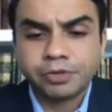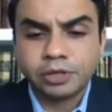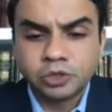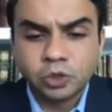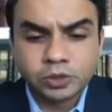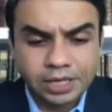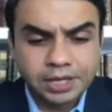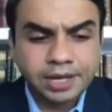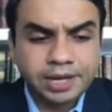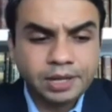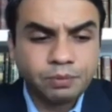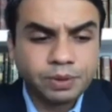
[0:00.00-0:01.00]
So
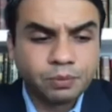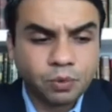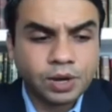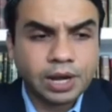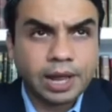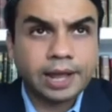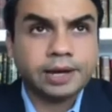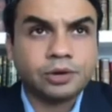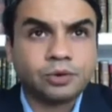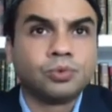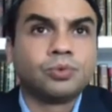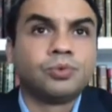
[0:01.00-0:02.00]
certainly we would like
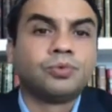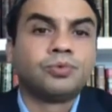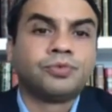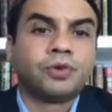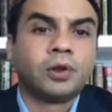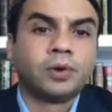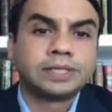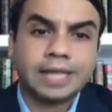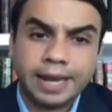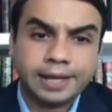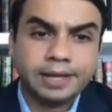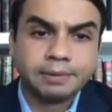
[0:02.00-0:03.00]
to follow a
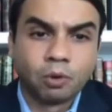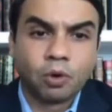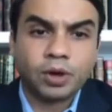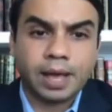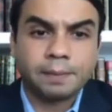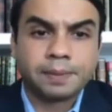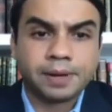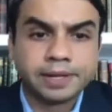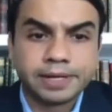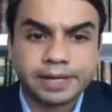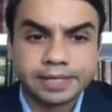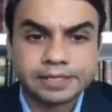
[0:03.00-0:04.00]
slightly more capital
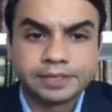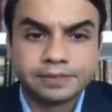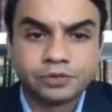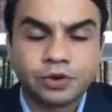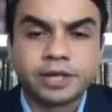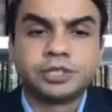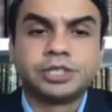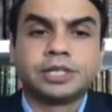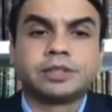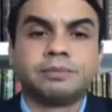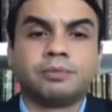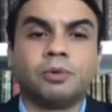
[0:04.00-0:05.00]
intensive strategy
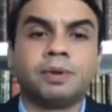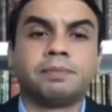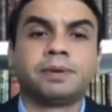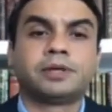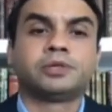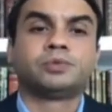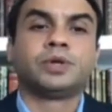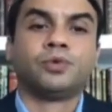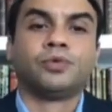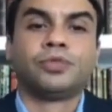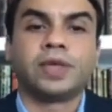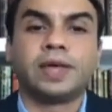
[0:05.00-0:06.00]
at the moment because we
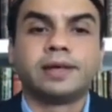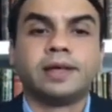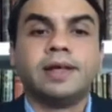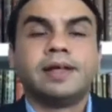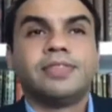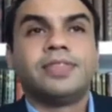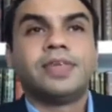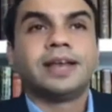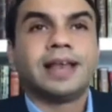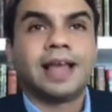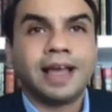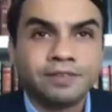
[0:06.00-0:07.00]
do think that
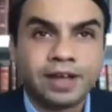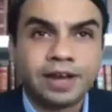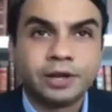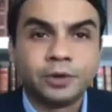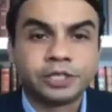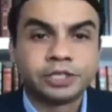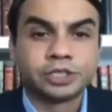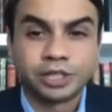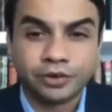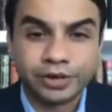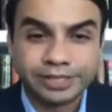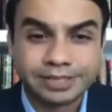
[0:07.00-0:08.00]
land valuations
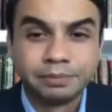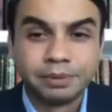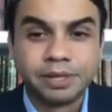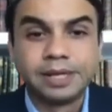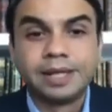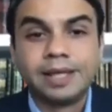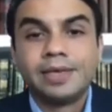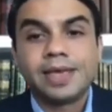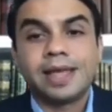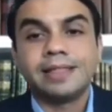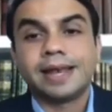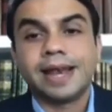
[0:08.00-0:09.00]
are reasonable
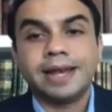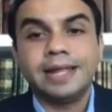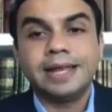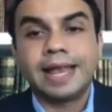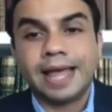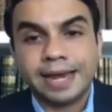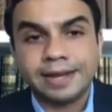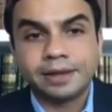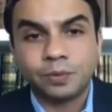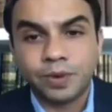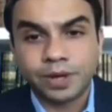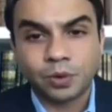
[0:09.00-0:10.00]
and that any land
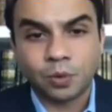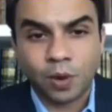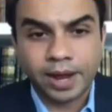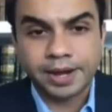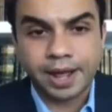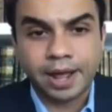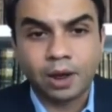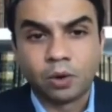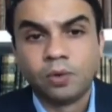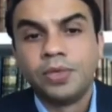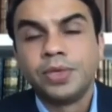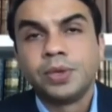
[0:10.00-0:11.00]
that we acquire
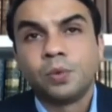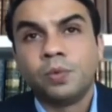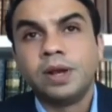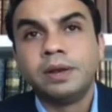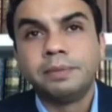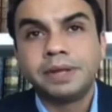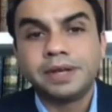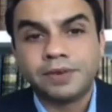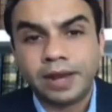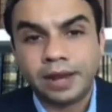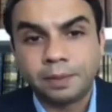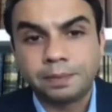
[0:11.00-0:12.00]
now will be
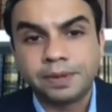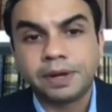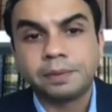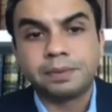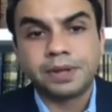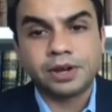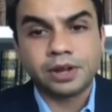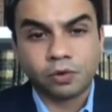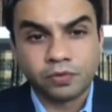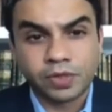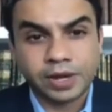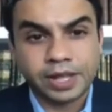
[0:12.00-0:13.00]
developed in a period
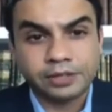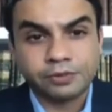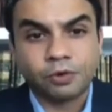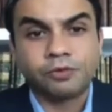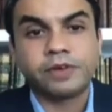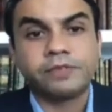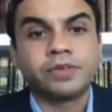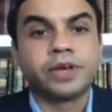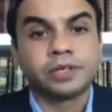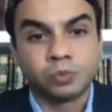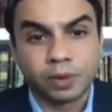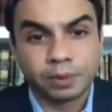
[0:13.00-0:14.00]
over the next 4 or 5
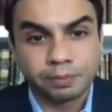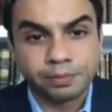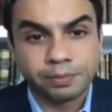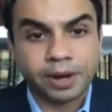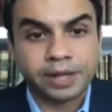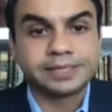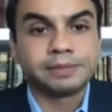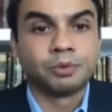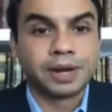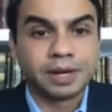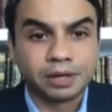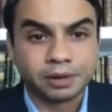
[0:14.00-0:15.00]
years when pricing
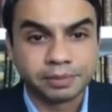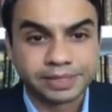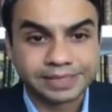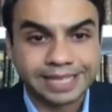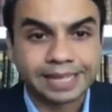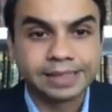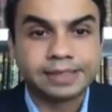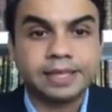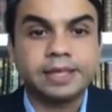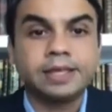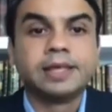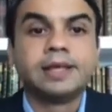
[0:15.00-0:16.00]
momentum is
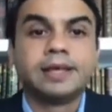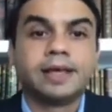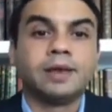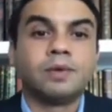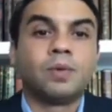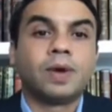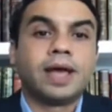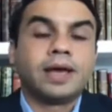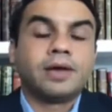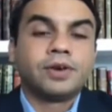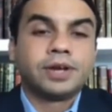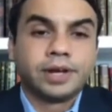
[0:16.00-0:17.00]
healthy and
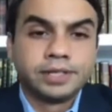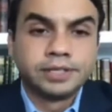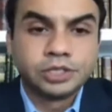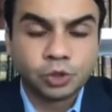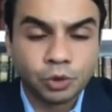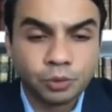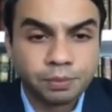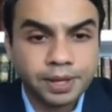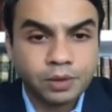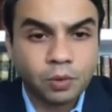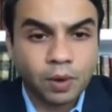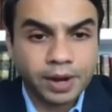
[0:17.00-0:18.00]
where returns should
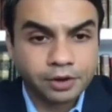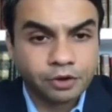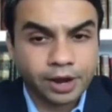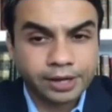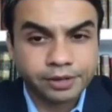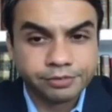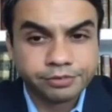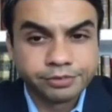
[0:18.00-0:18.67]
be quite attractive.